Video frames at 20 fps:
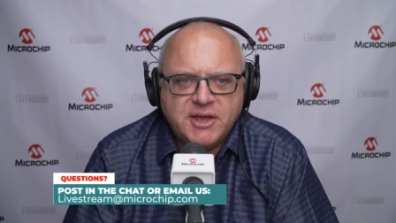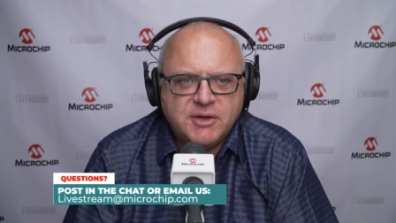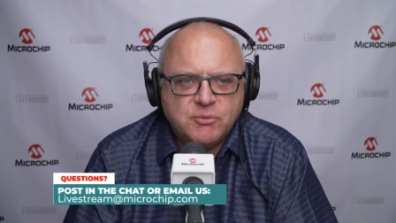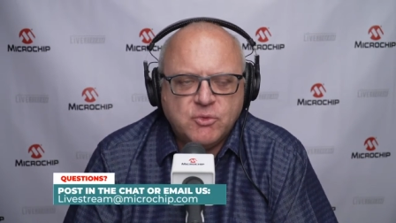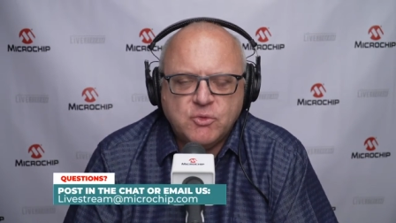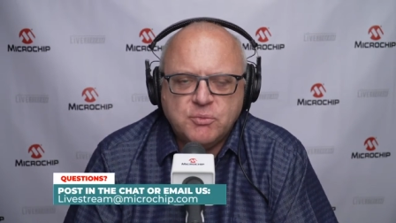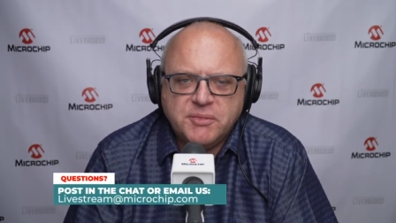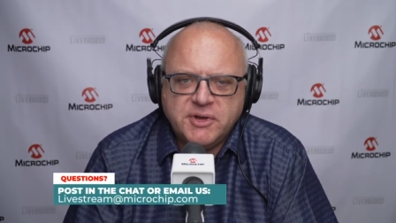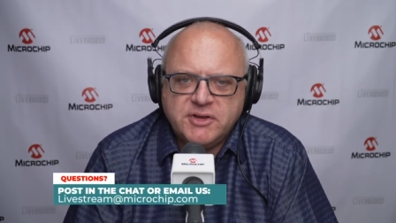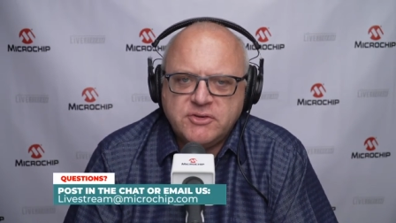and
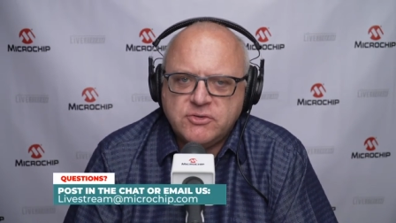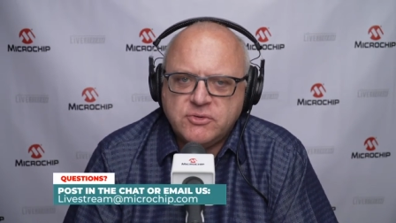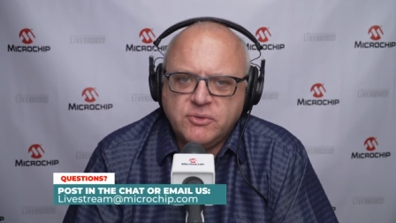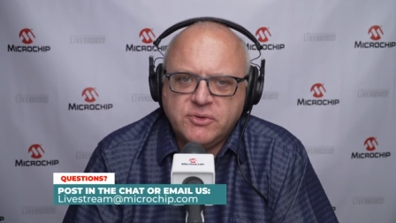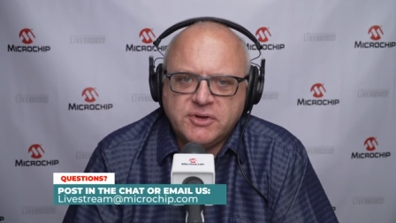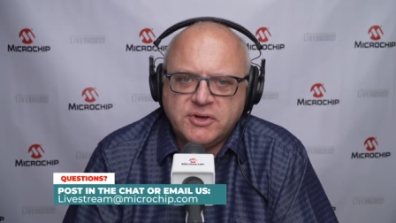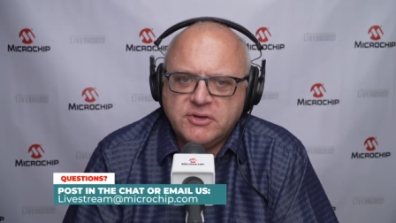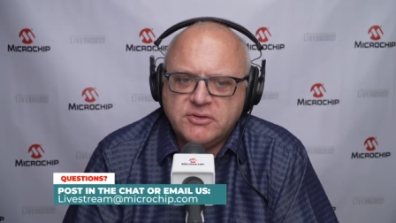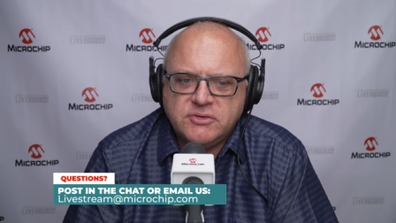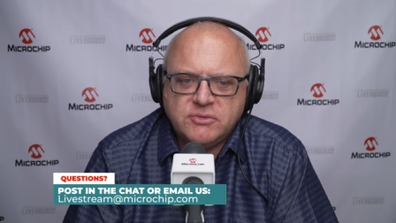we'll make sure
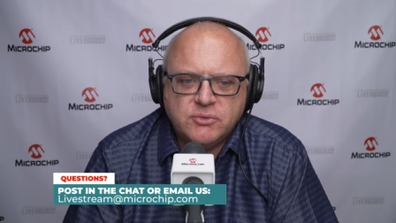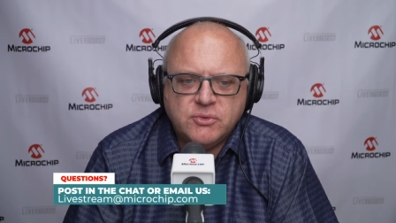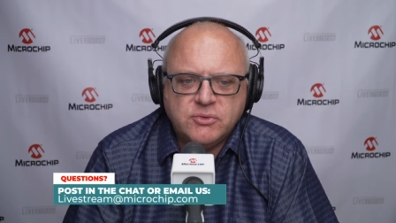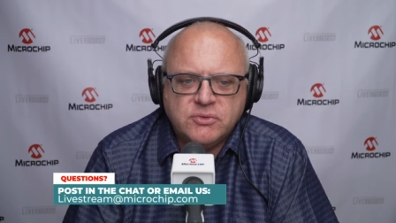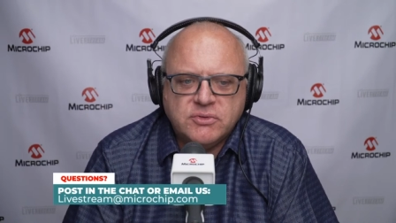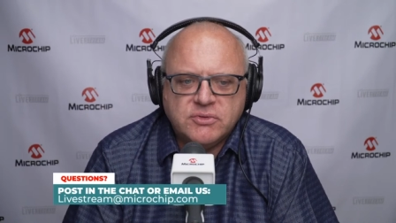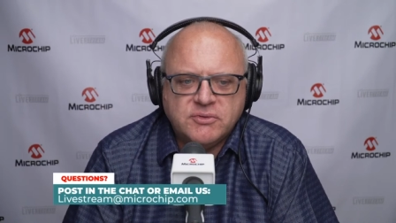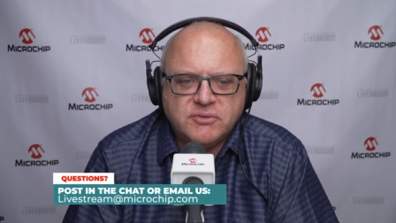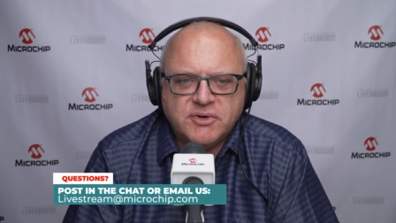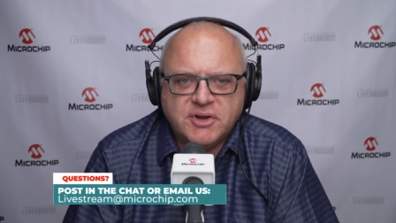it gets through
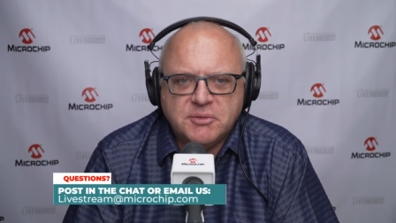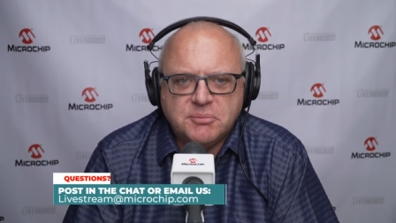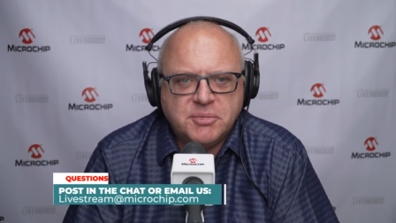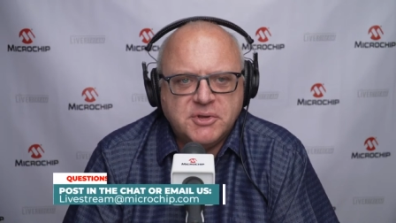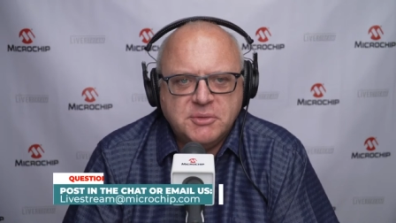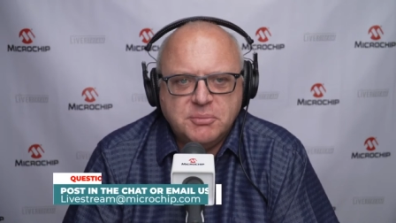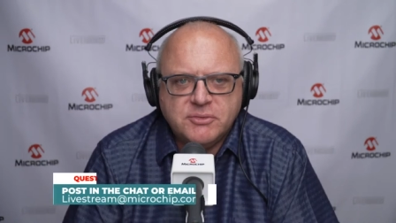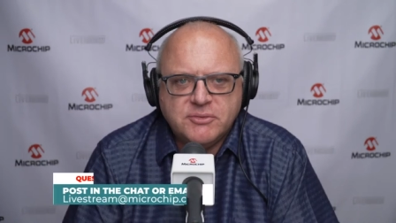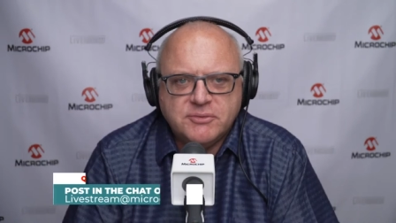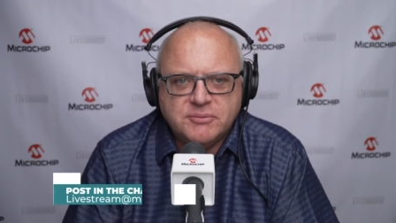to the right
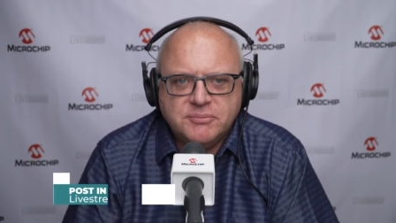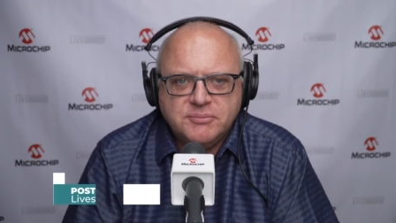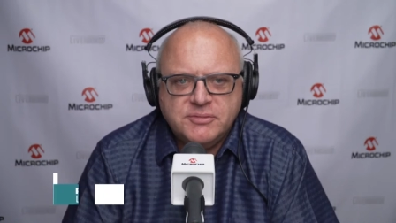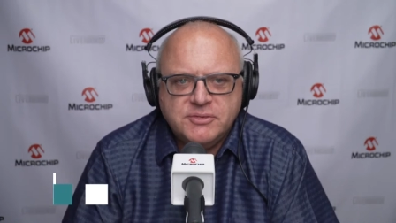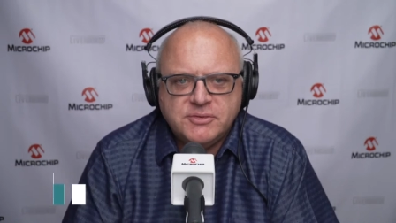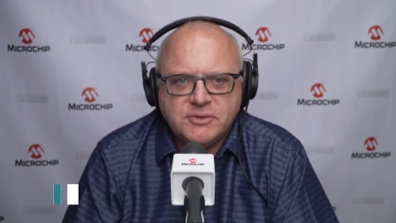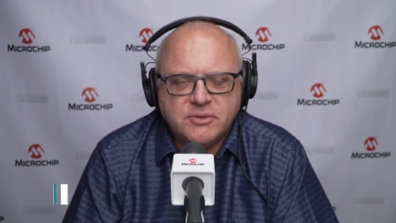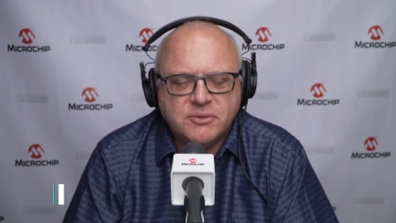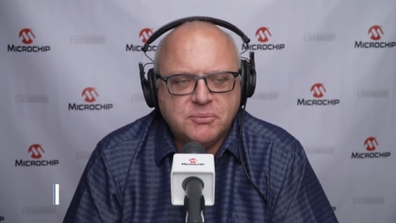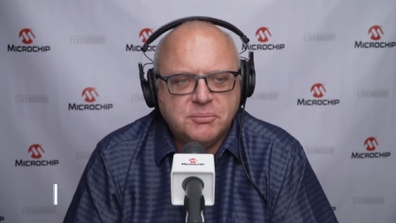people.
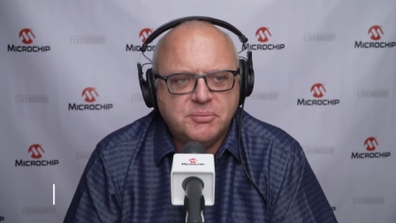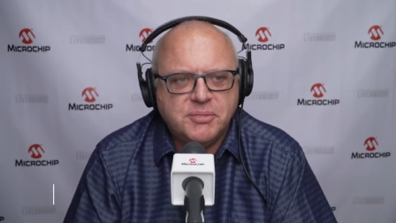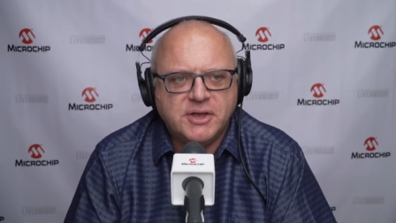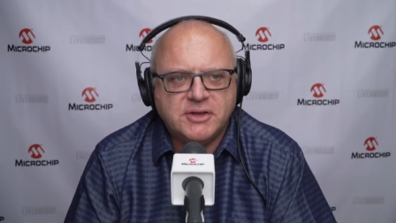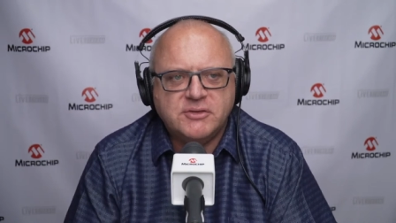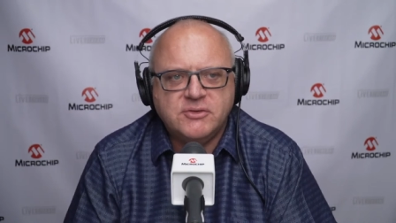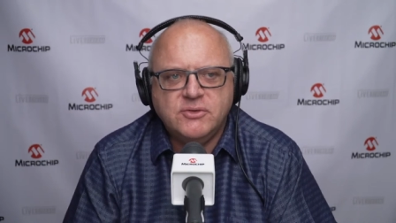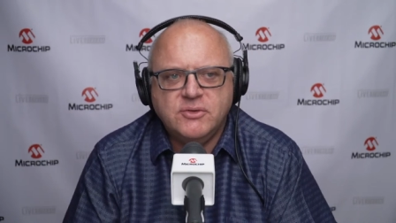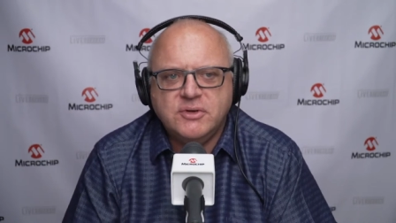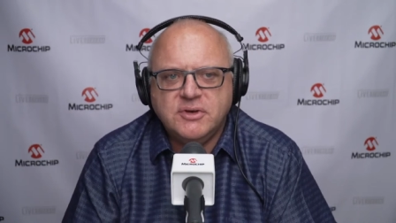So
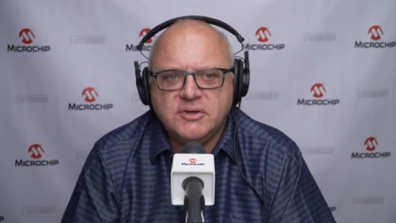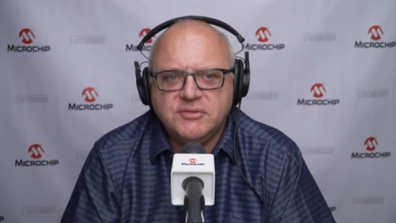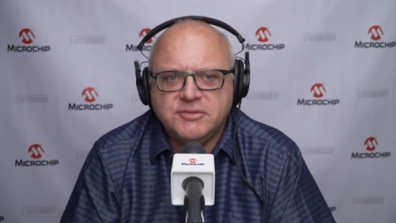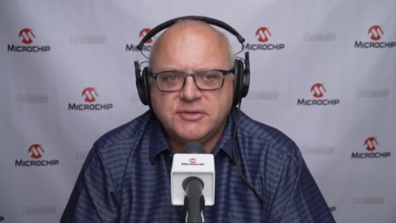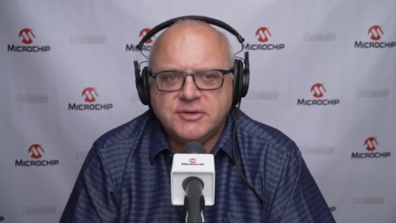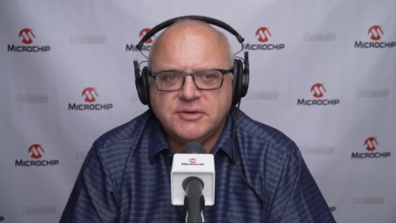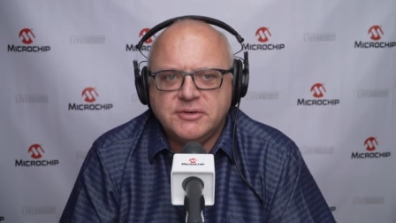back to you, Clifford.